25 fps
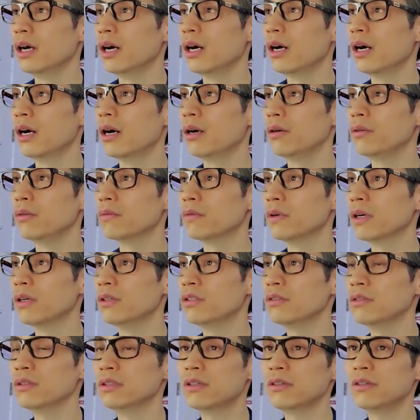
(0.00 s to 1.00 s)

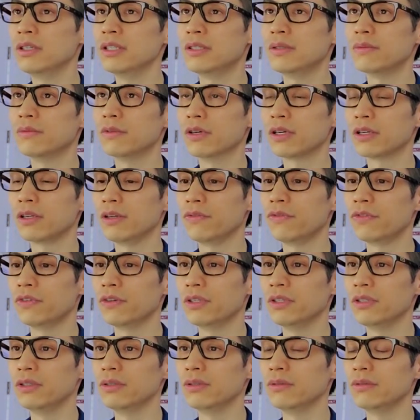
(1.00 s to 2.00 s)
Well, you'll know it's working
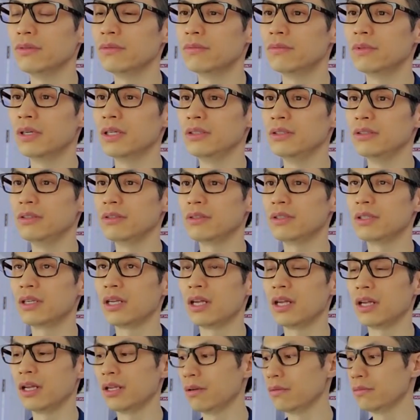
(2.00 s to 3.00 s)
for you when you
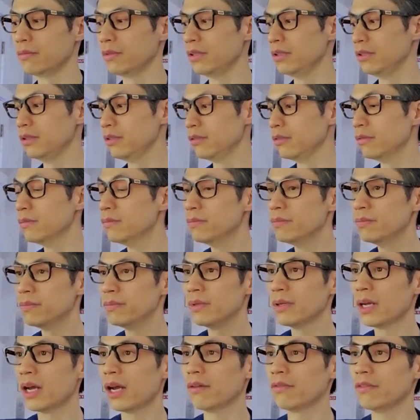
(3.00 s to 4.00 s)
can, when you
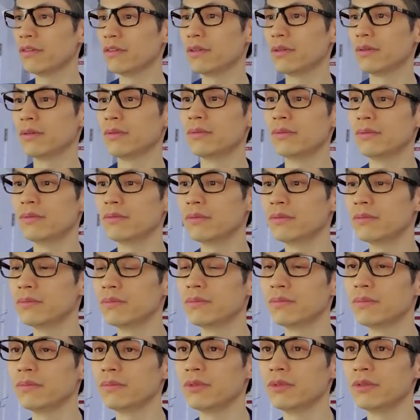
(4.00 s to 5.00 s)
have a,
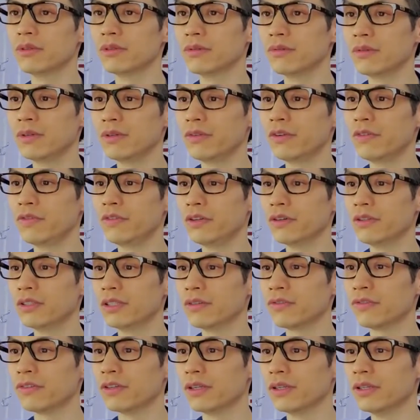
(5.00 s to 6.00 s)
you know, if you feel
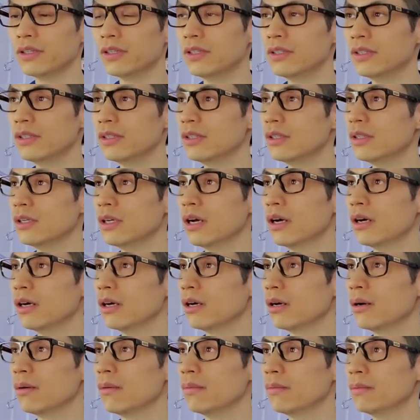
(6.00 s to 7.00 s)
different.
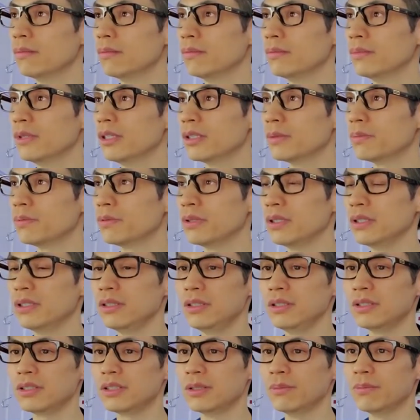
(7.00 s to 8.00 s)
It's
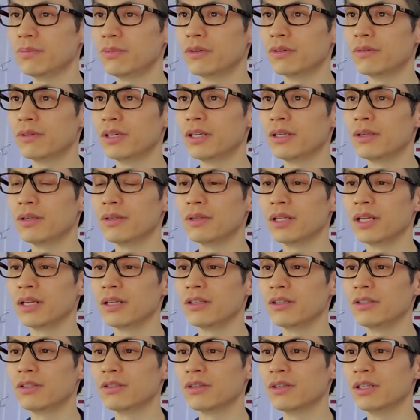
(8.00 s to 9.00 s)
pretty simple, right?
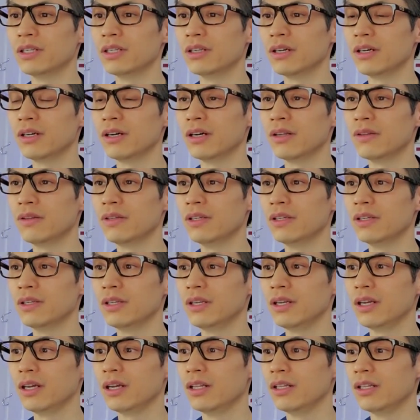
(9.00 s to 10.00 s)
Like you turn it on,
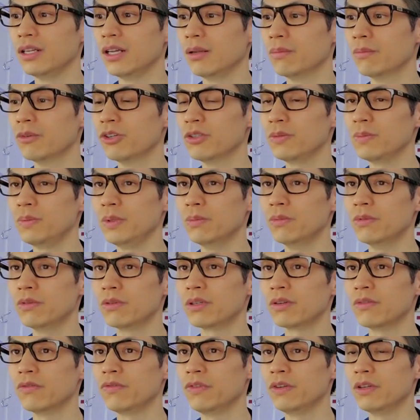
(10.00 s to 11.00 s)
and then most
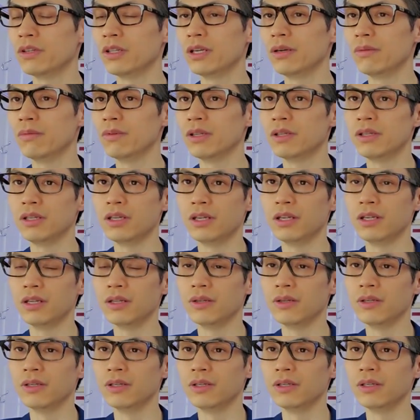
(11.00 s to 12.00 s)
people can feel it
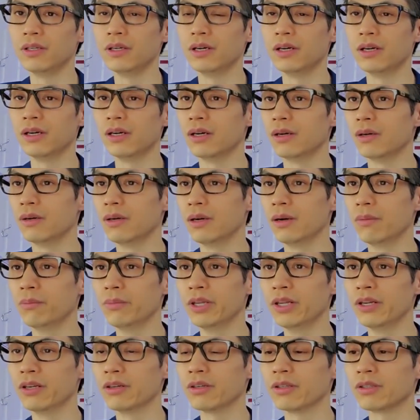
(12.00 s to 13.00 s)
within a
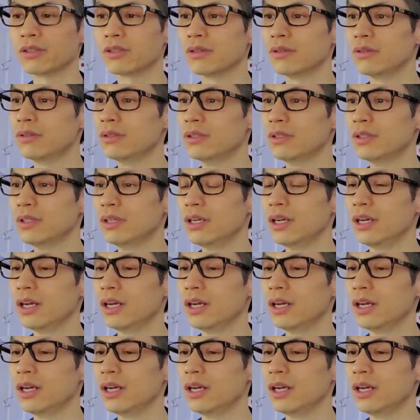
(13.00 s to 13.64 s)
minute or so.